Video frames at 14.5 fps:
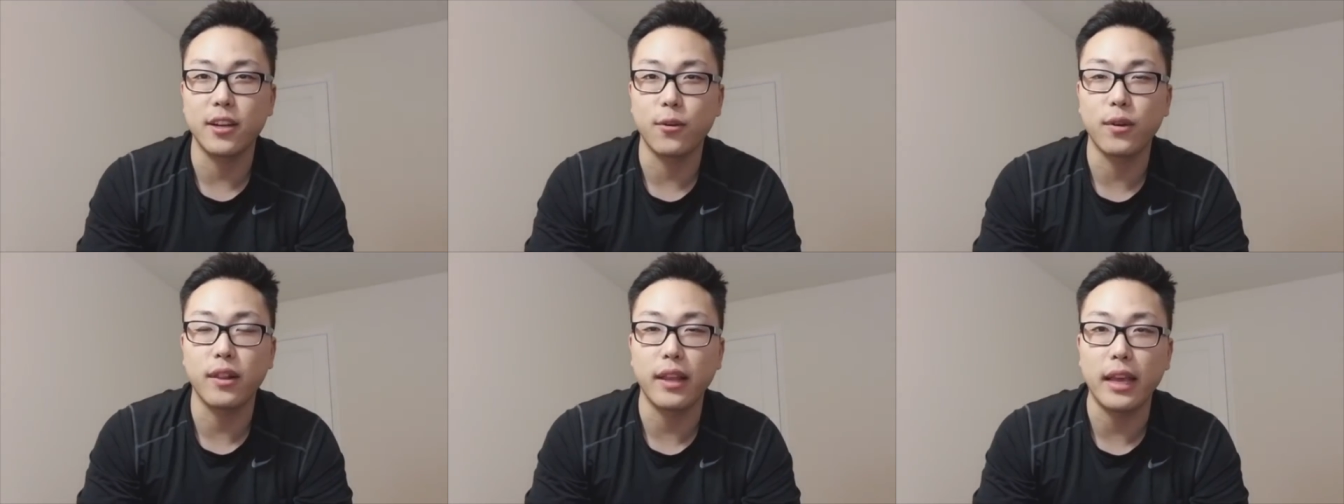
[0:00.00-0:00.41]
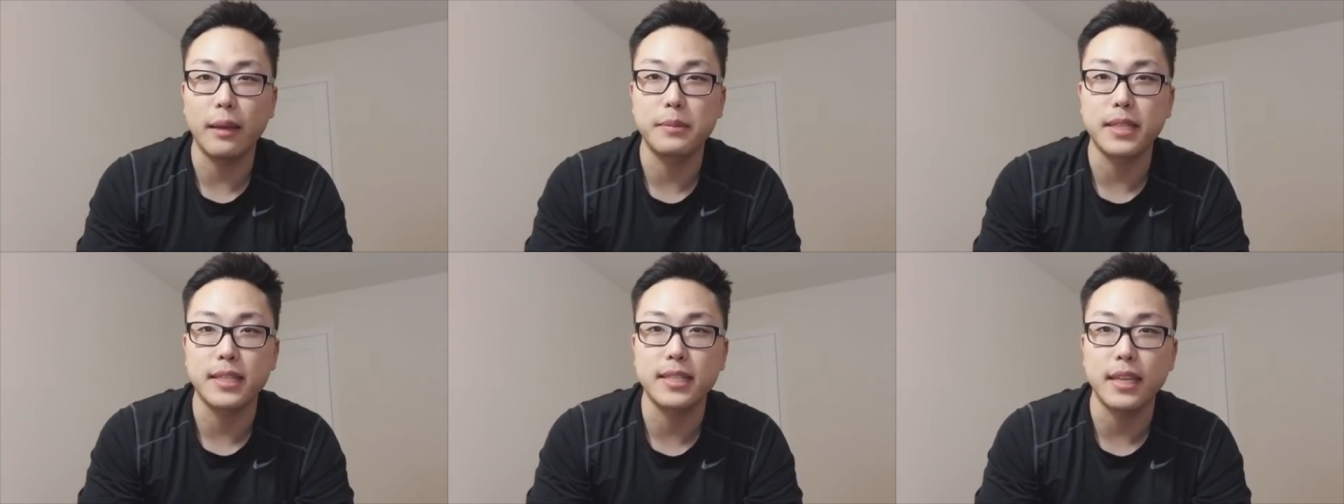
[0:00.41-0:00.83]

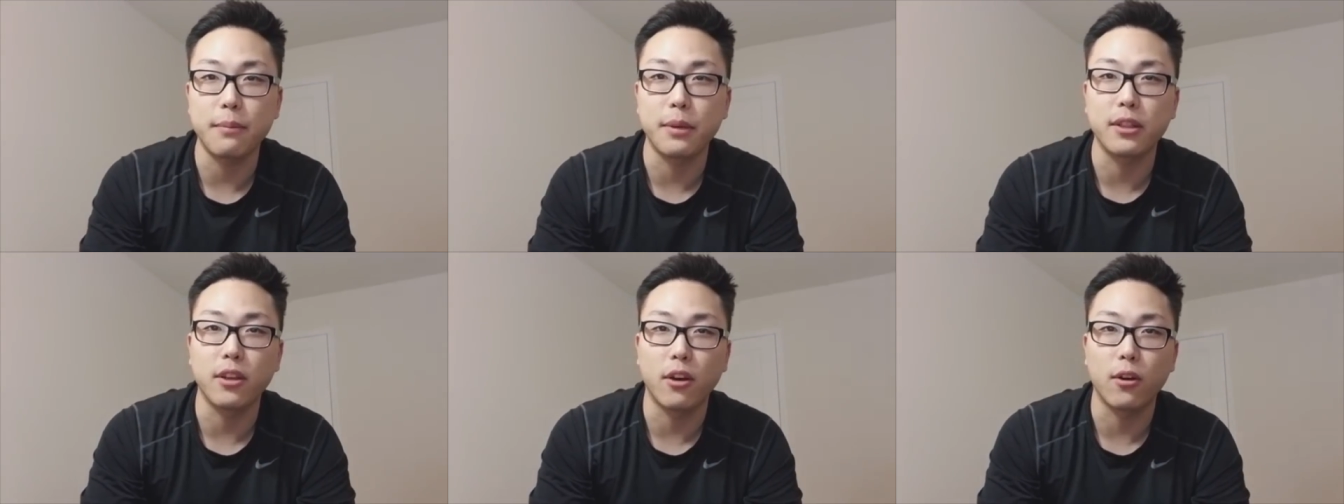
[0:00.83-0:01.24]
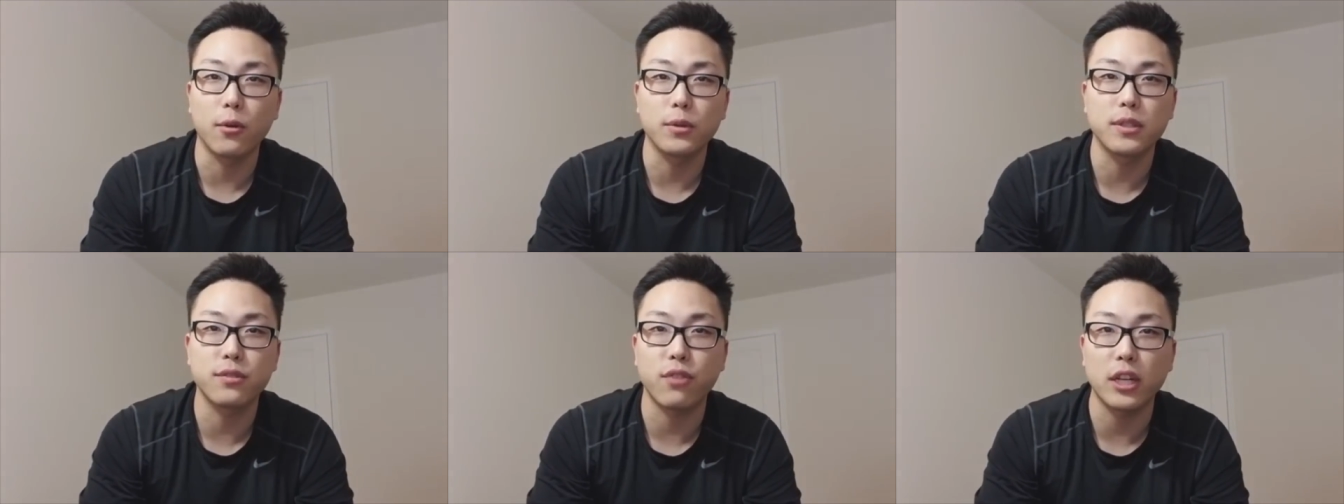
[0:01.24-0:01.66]
claims that say
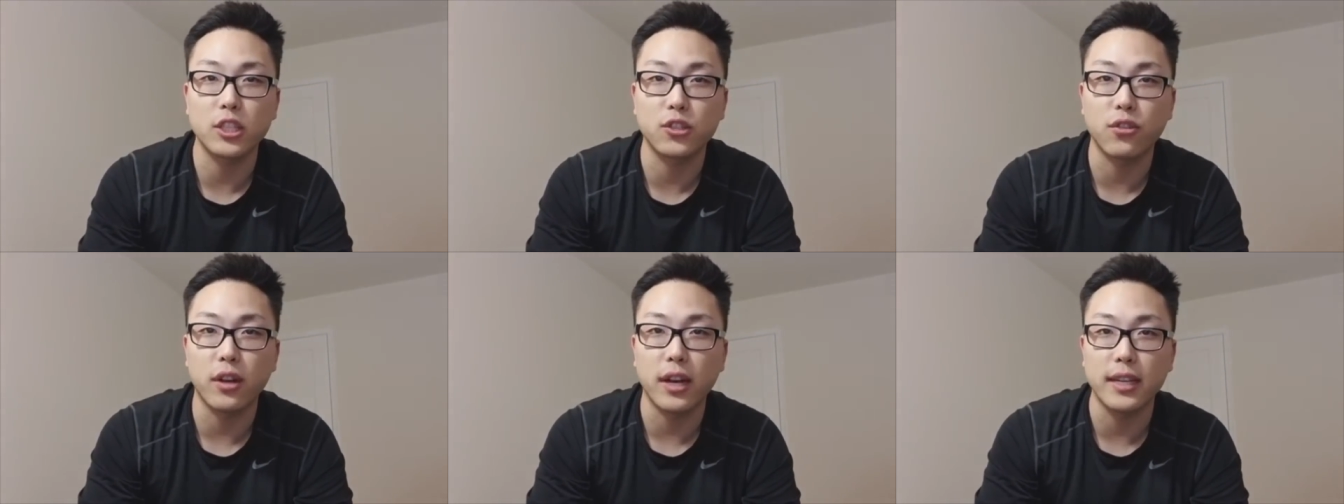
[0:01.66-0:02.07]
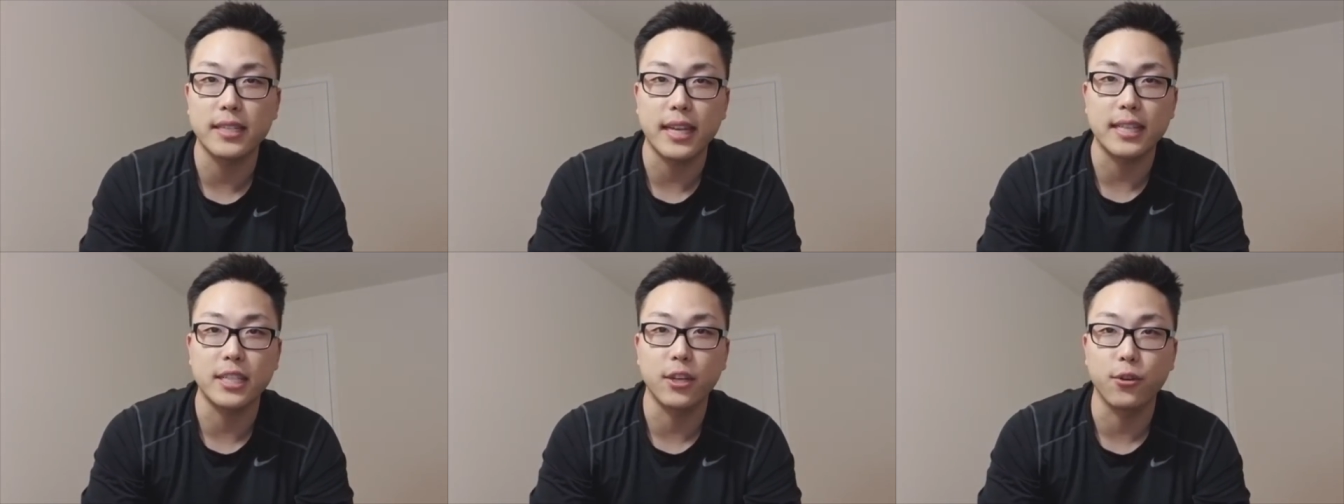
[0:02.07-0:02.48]
McDonald's French fries
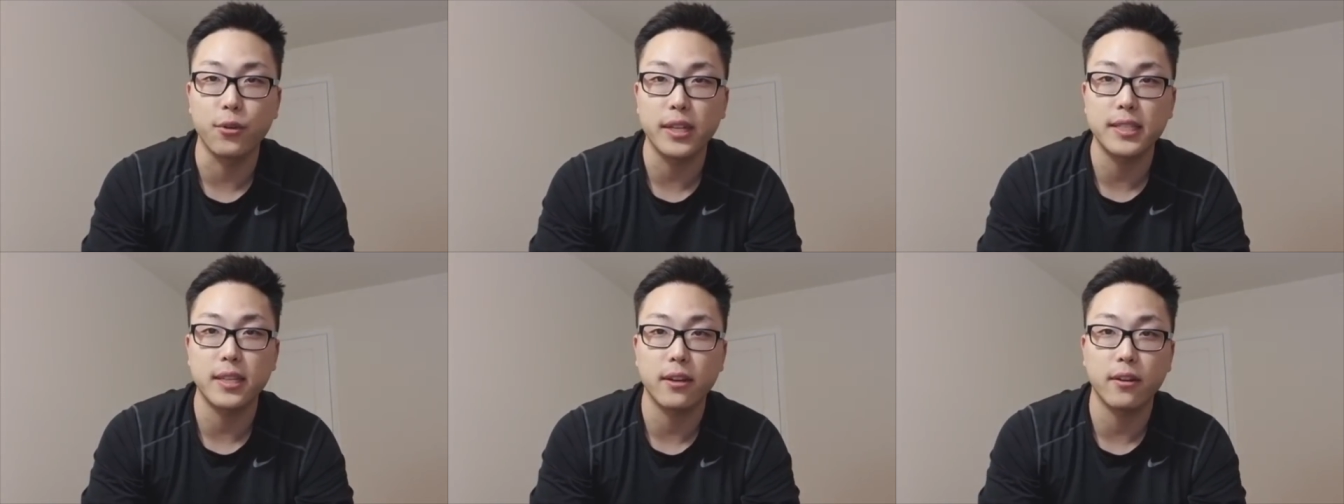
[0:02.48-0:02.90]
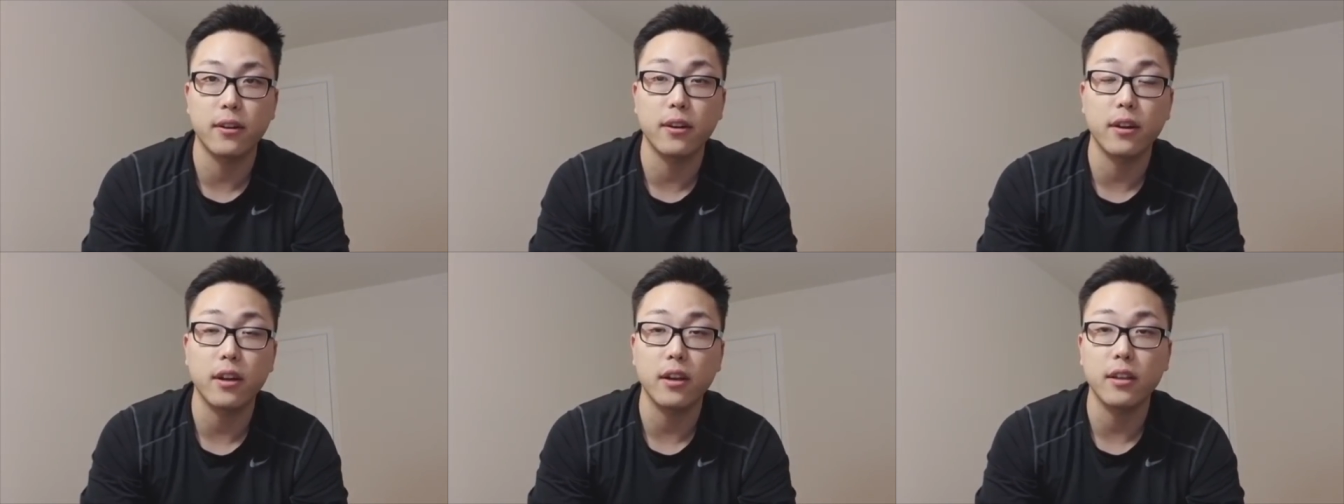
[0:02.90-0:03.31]
has ingredients that are
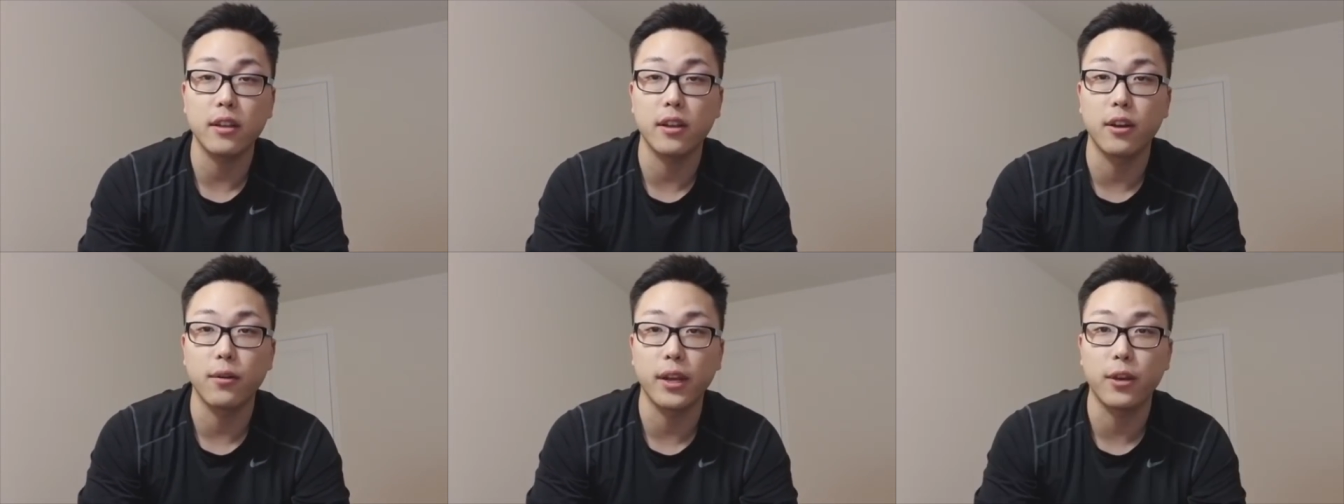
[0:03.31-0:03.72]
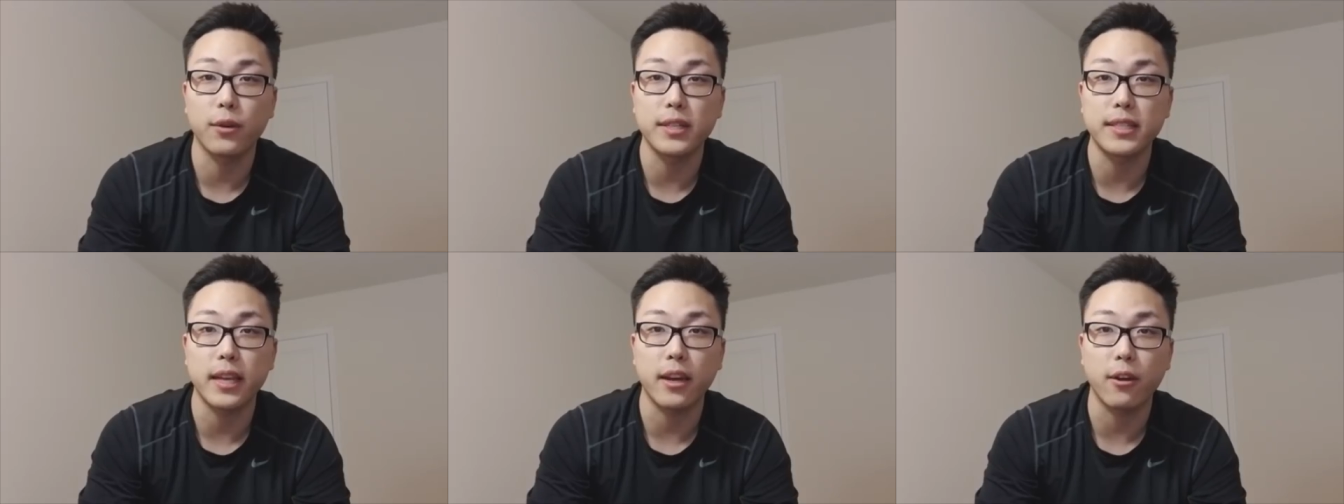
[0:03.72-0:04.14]
going to,
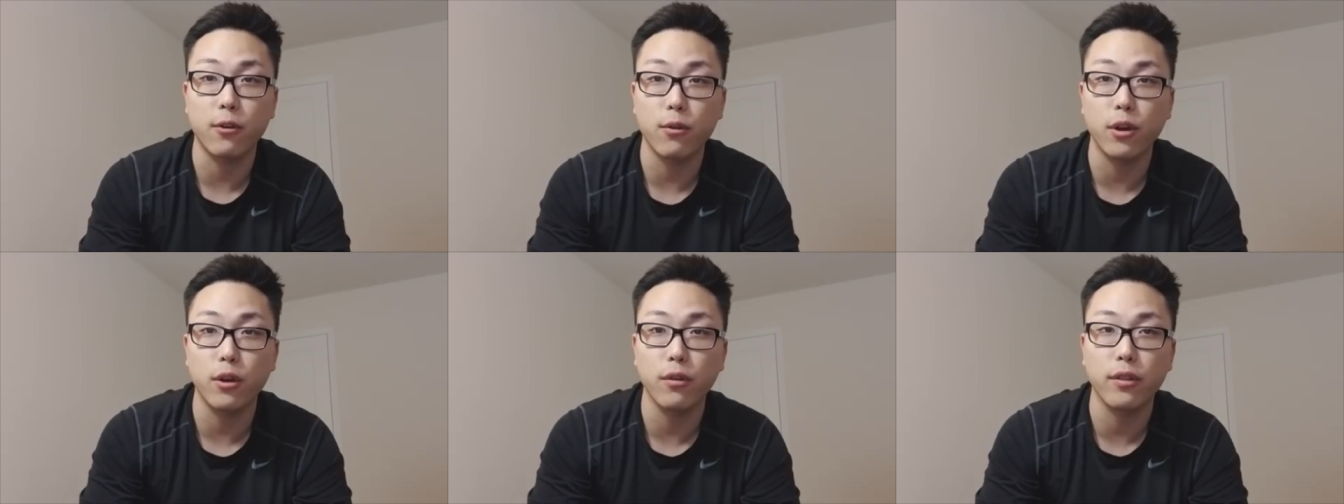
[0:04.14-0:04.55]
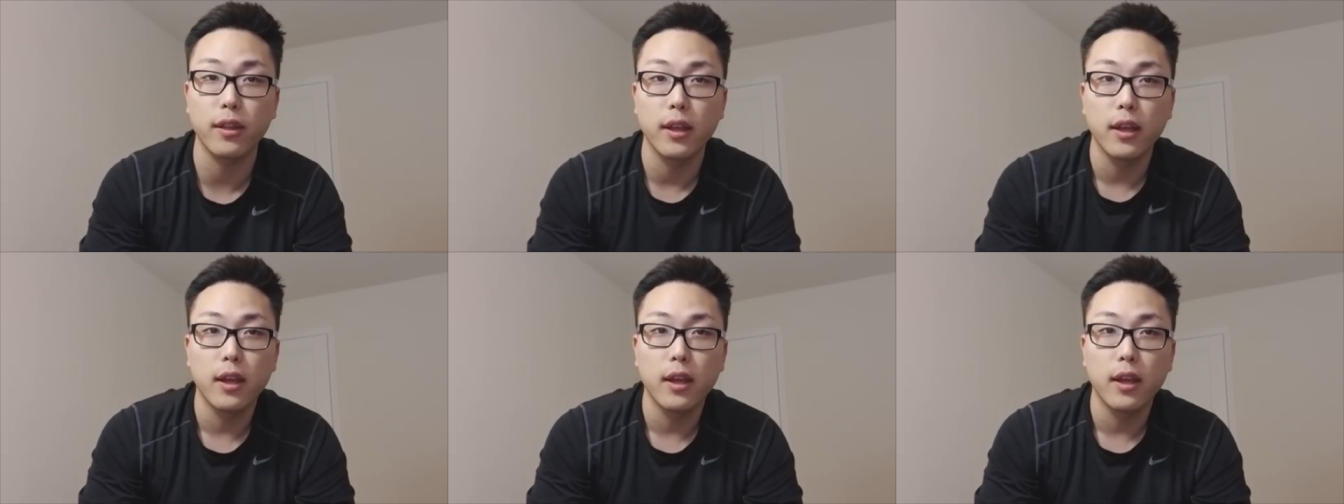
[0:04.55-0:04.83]
increase hair growth.